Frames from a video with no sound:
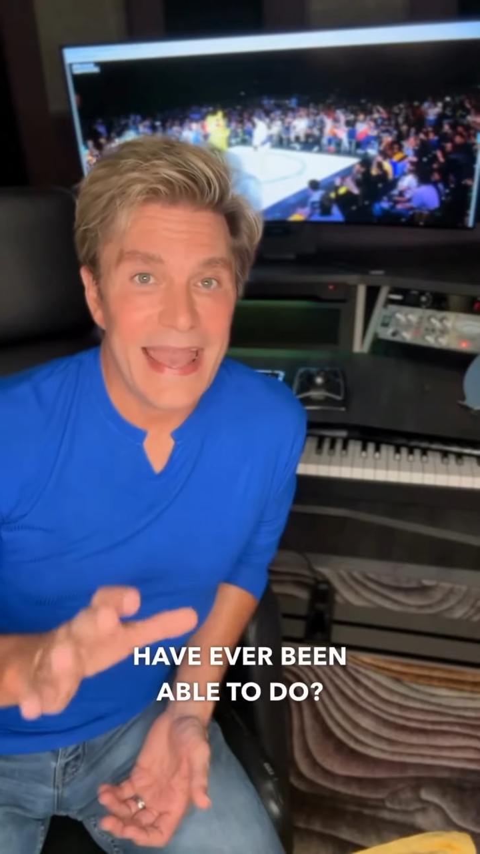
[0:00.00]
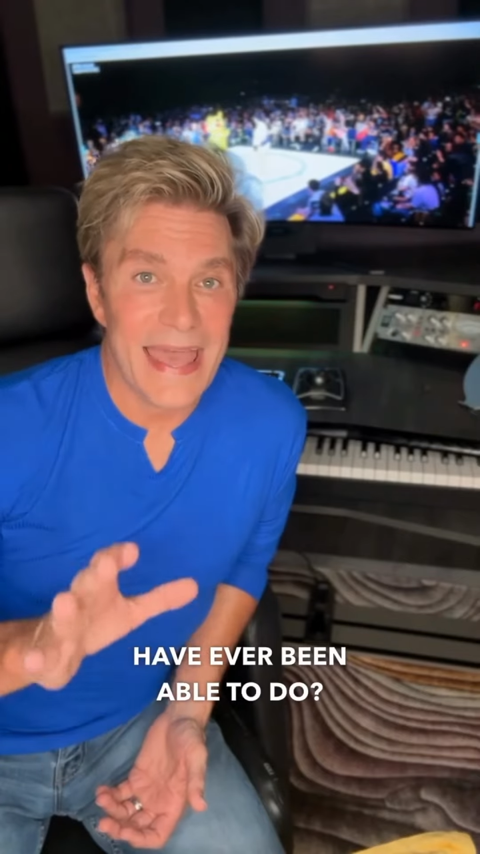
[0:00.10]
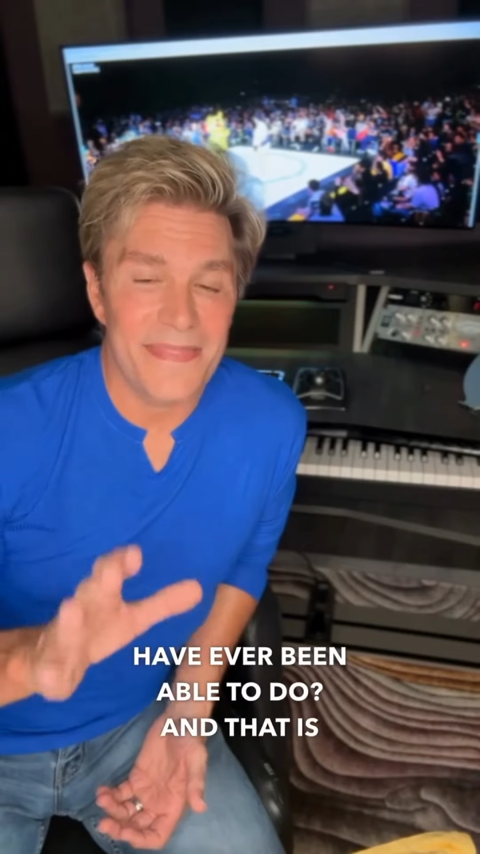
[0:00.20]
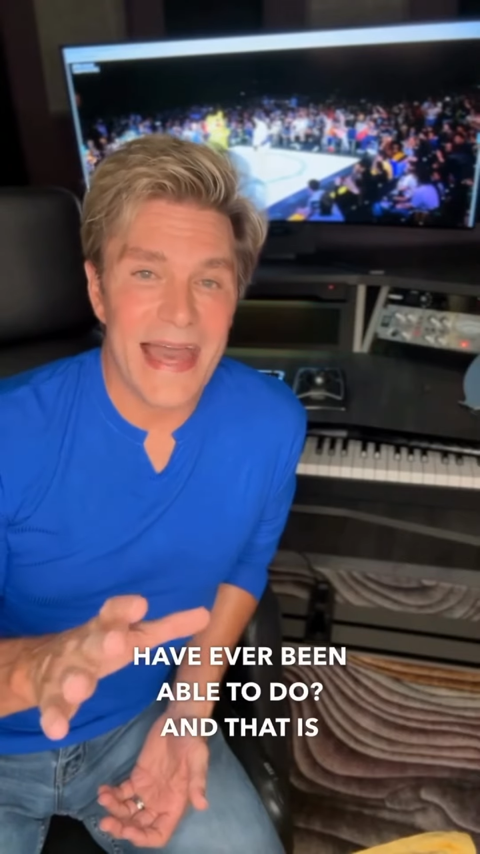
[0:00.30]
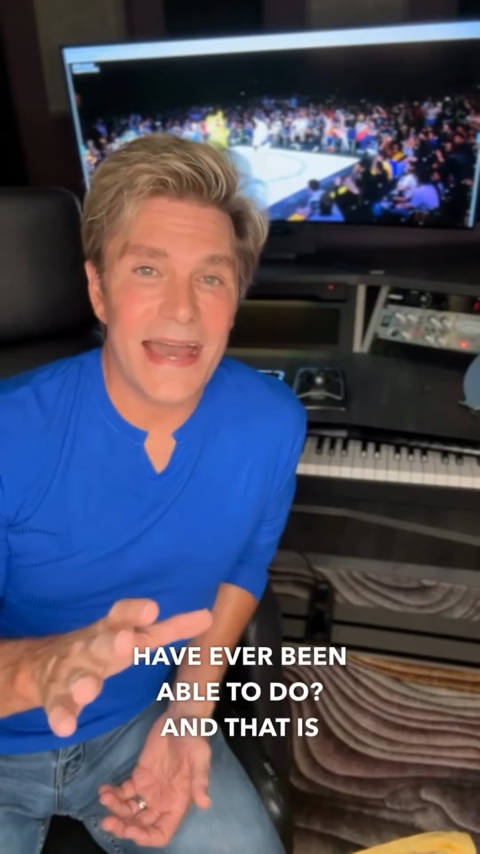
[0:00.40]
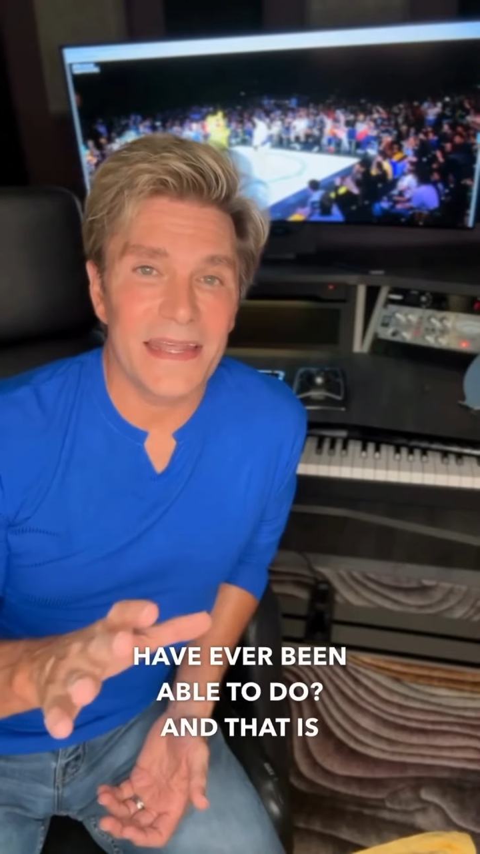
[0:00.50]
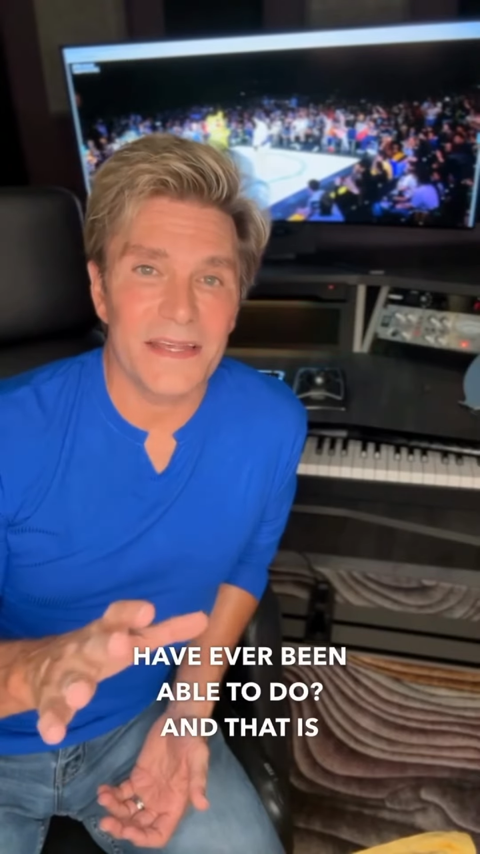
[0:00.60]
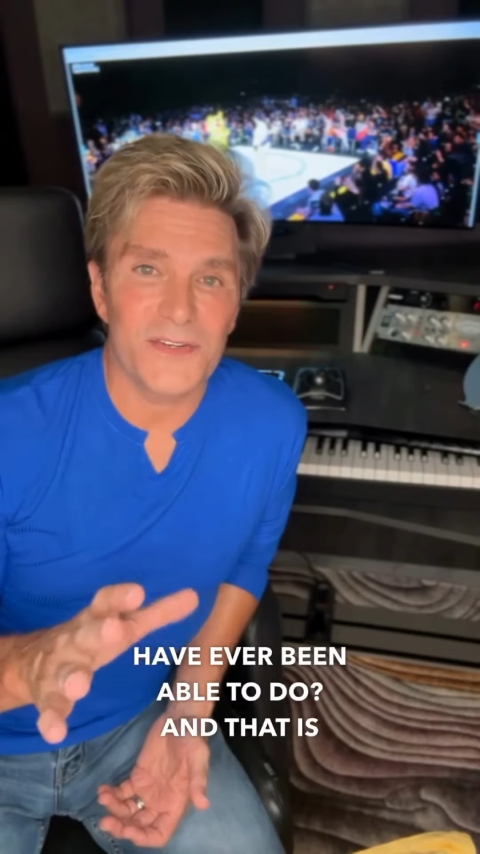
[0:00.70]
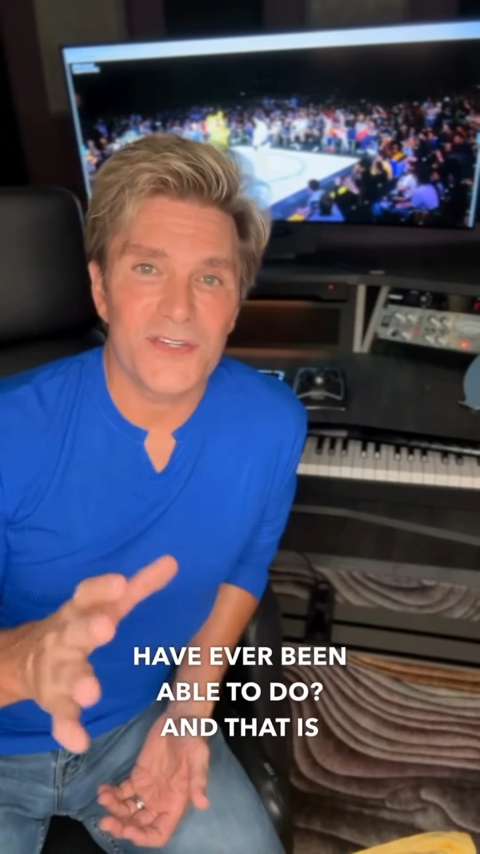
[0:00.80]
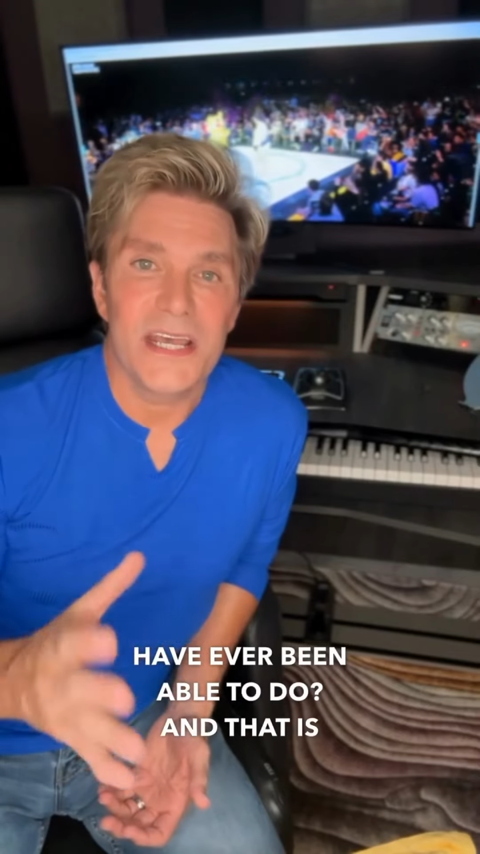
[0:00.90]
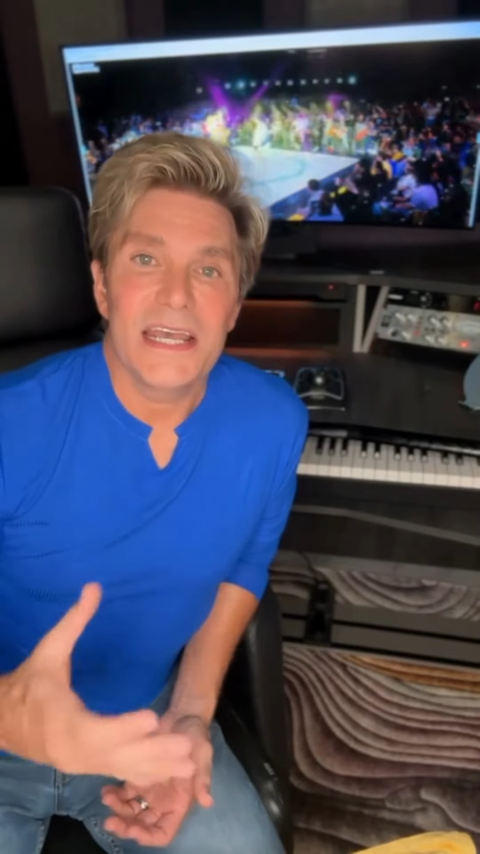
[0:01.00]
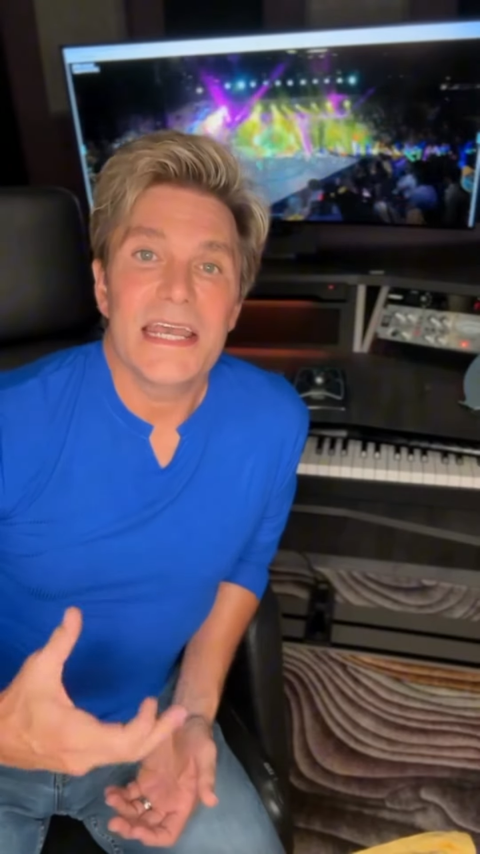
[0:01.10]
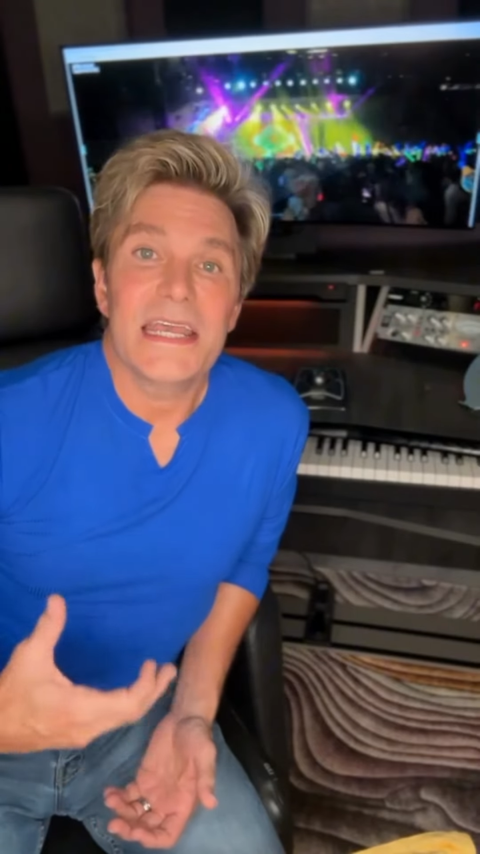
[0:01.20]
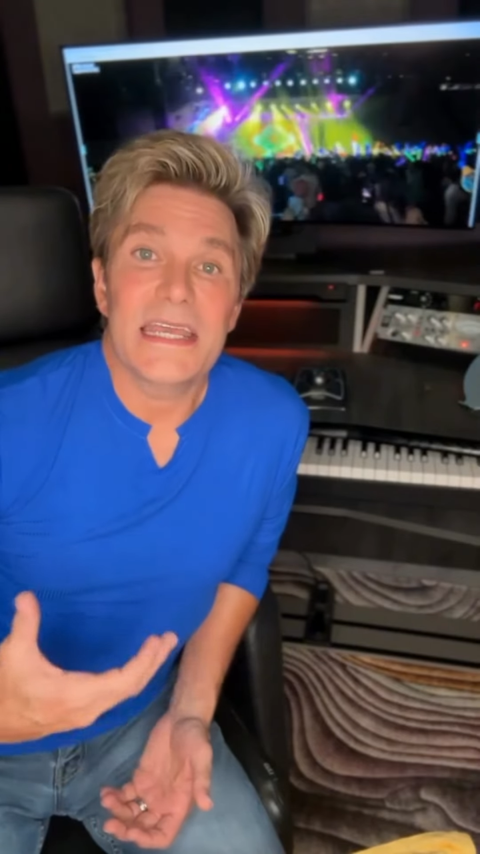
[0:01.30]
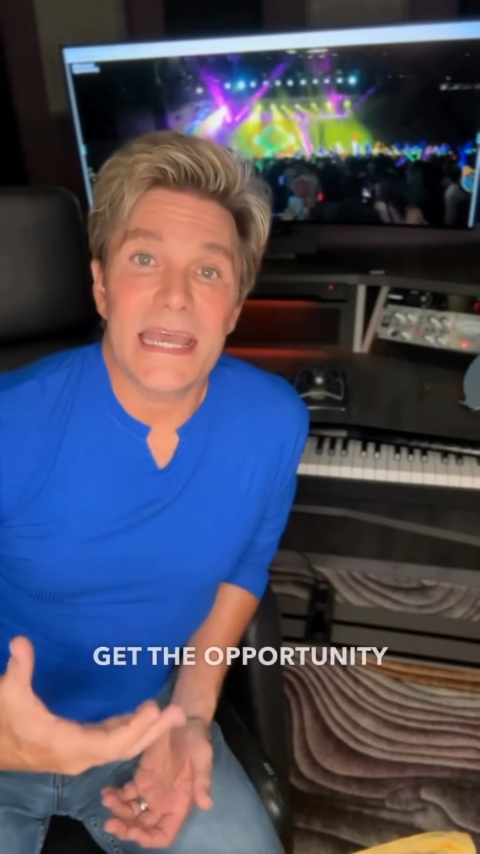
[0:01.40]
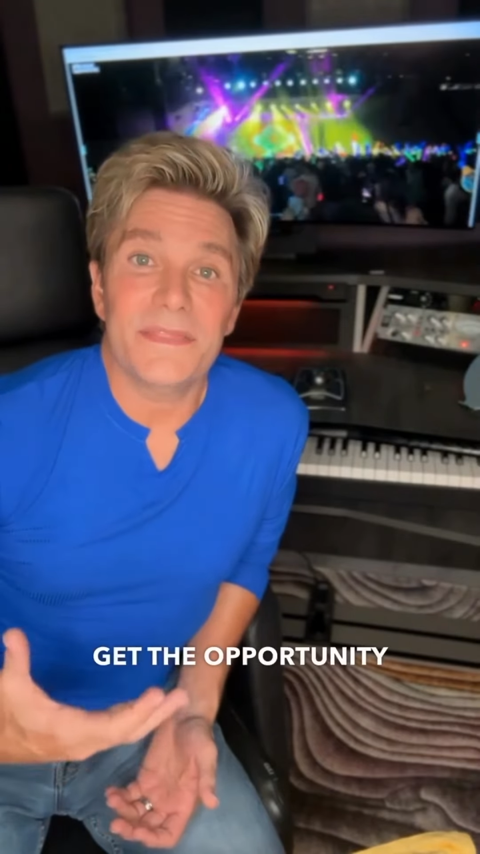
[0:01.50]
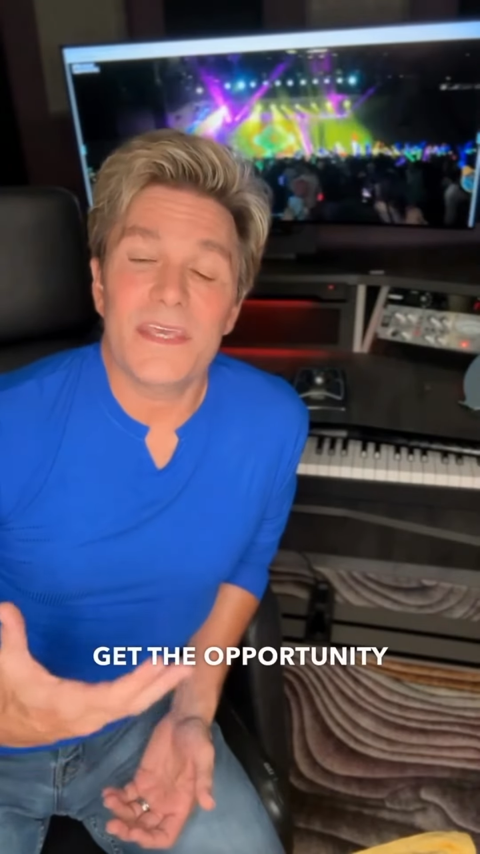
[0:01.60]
And that is get